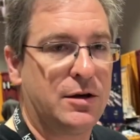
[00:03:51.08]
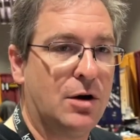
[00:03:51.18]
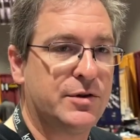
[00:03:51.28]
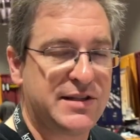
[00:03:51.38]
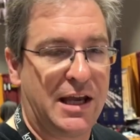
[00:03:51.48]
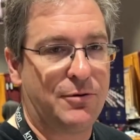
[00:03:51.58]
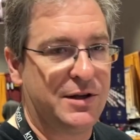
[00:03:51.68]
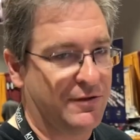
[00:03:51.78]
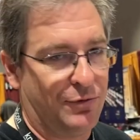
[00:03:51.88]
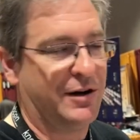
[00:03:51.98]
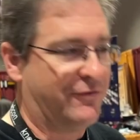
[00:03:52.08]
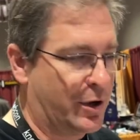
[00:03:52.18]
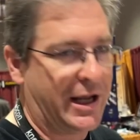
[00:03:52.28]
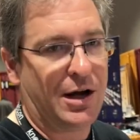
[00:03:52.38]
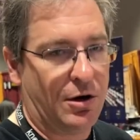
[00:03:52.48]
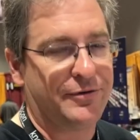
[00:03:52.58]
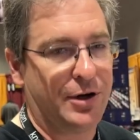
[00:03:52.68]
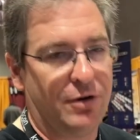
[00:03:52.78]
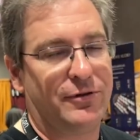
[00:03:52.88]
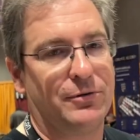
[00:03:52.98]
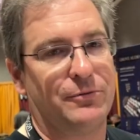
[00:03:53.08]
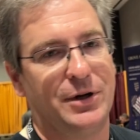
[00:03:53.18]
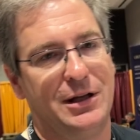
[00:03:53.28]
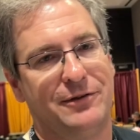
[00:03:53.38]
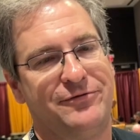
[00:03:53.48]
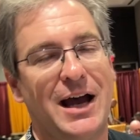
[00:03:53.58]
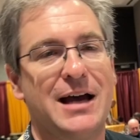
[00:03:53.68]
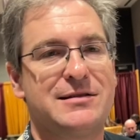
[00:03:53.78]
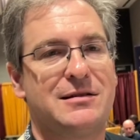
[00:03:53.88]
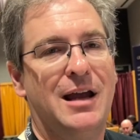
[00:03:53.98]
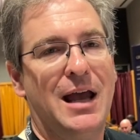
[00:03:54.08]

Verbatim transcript: note sequence of 1 to 48 over and over really fast